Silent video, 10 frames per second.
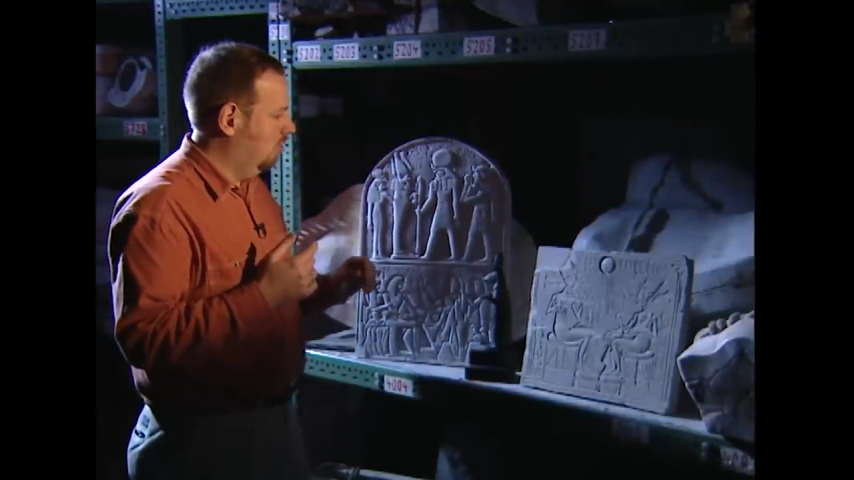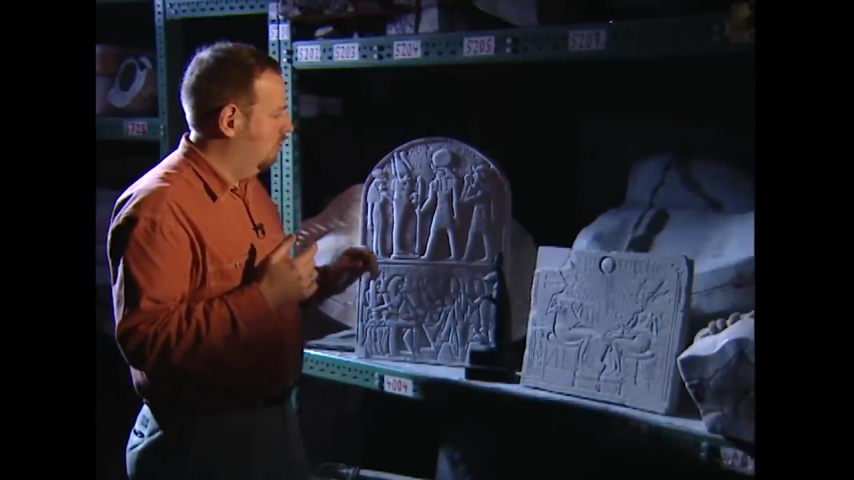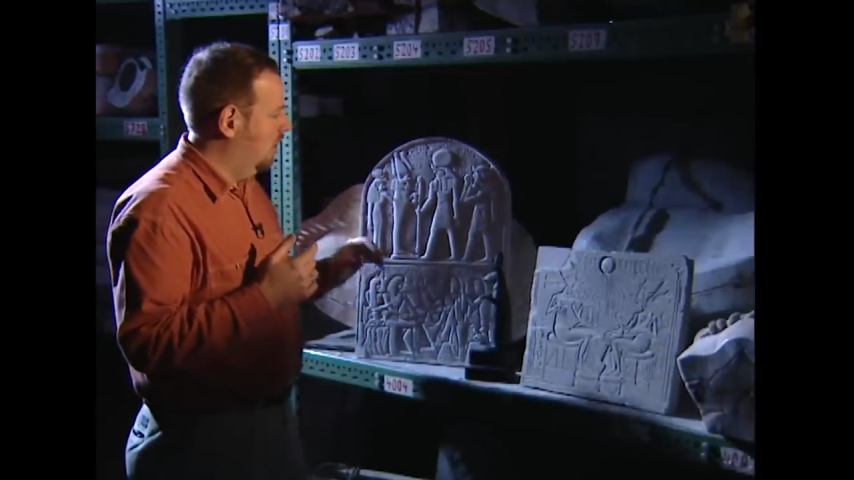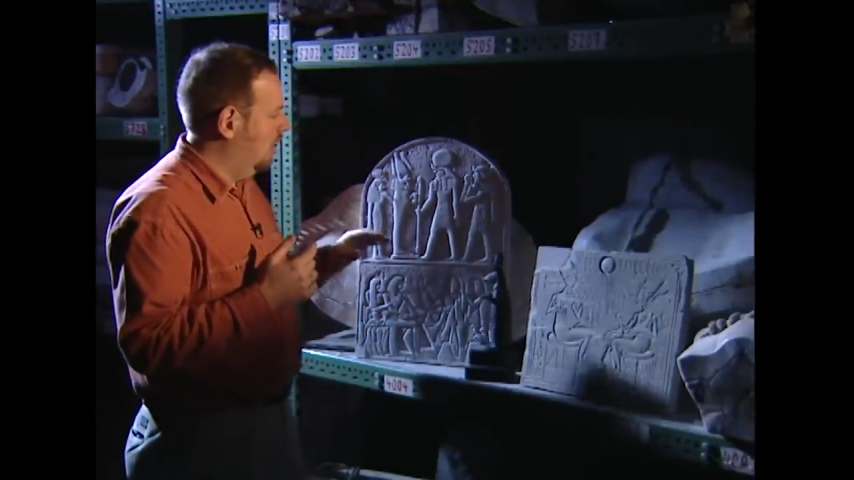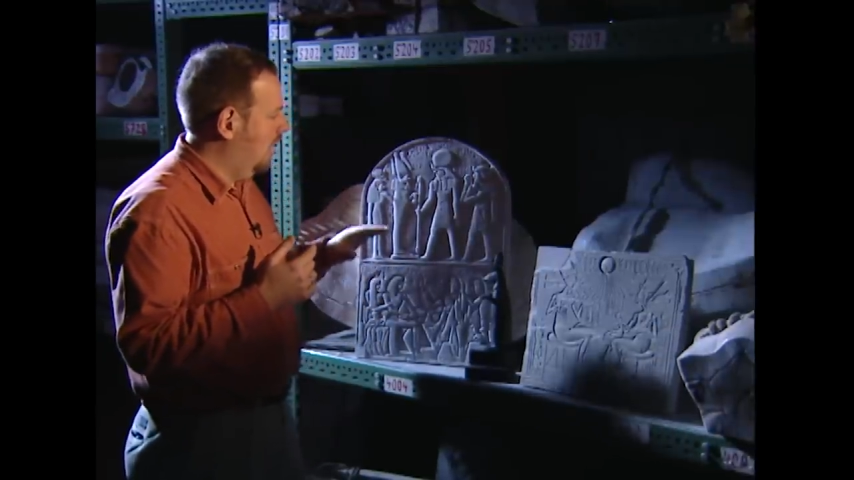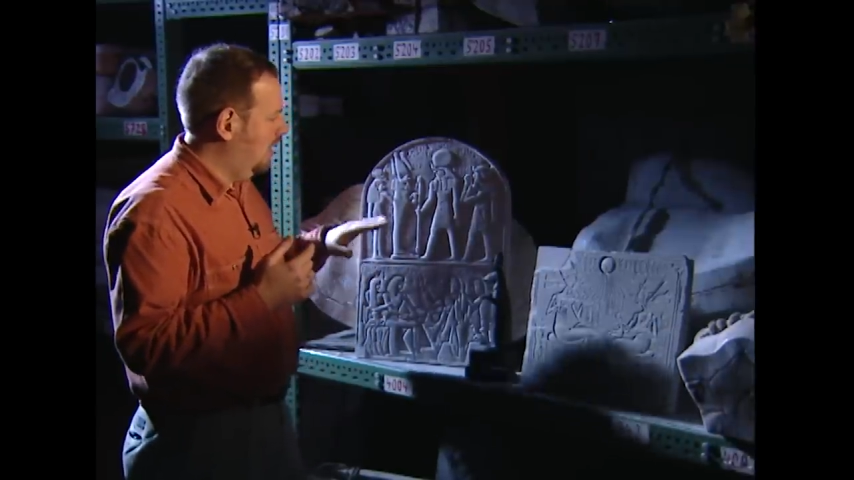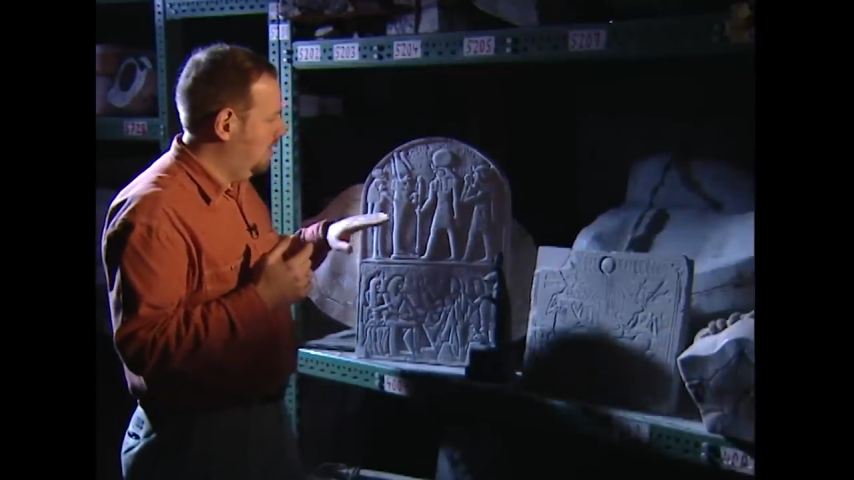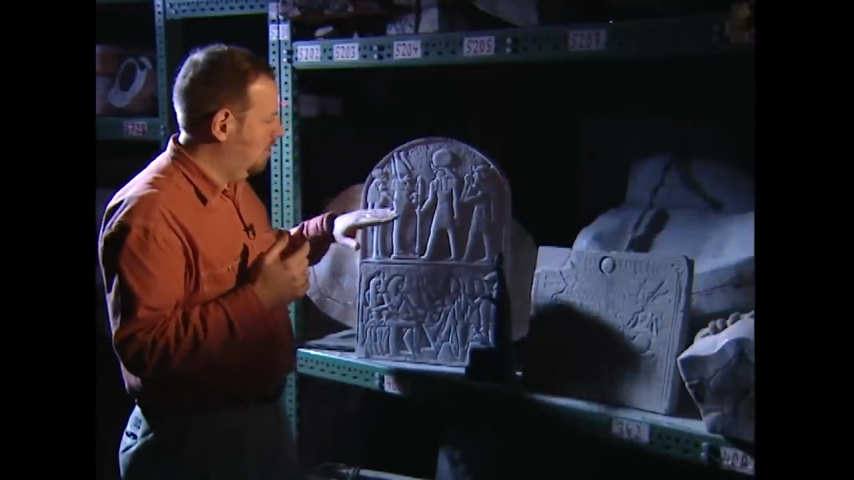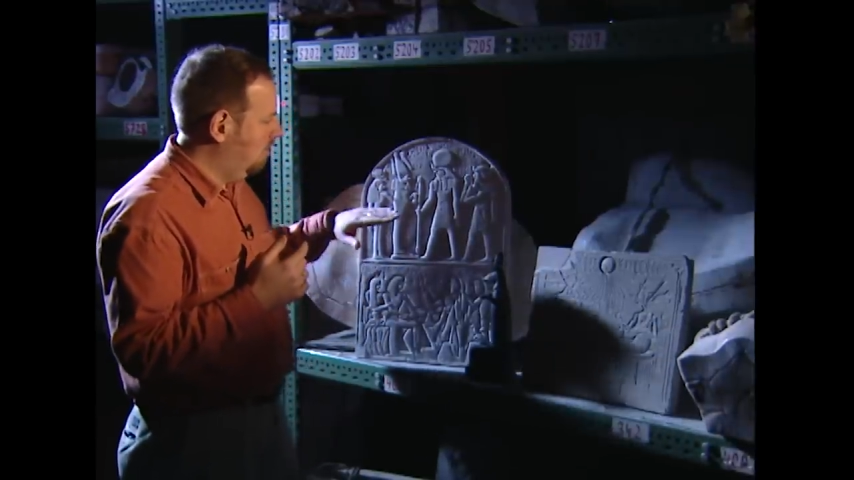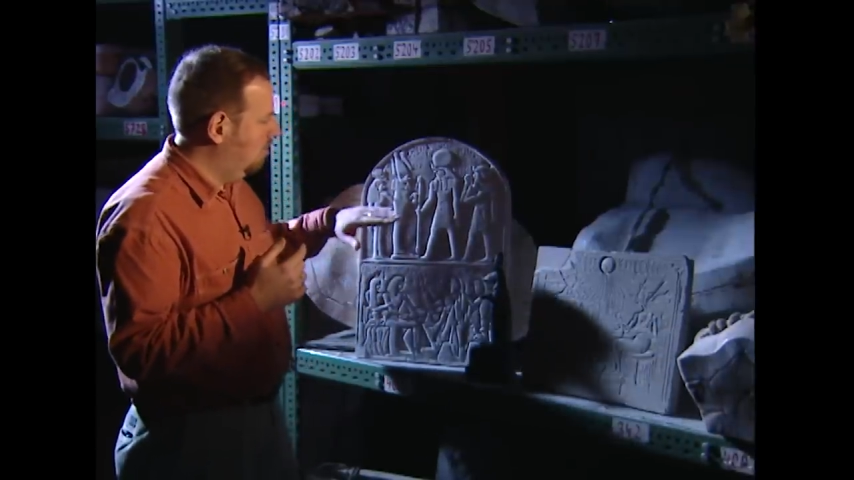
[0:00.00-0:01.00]
the sun
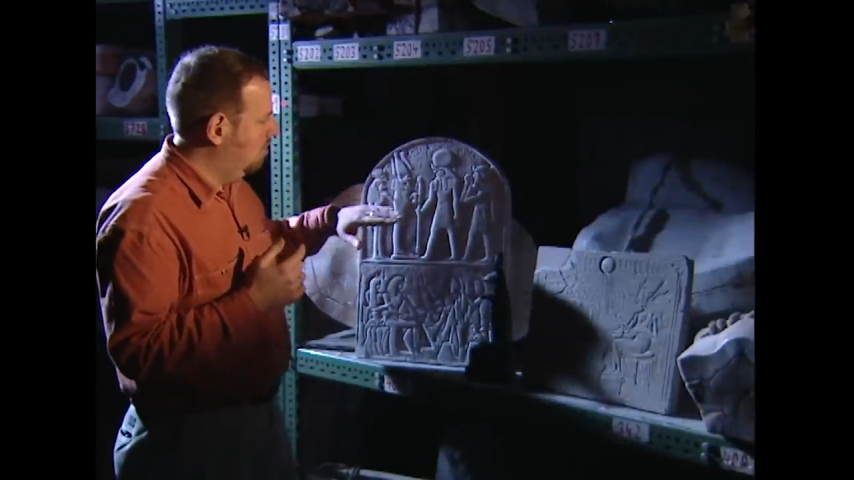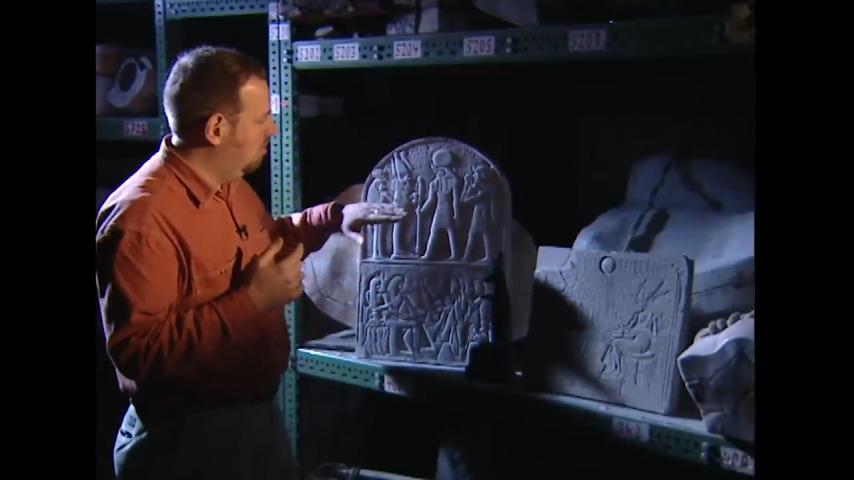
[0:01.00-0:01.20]
god.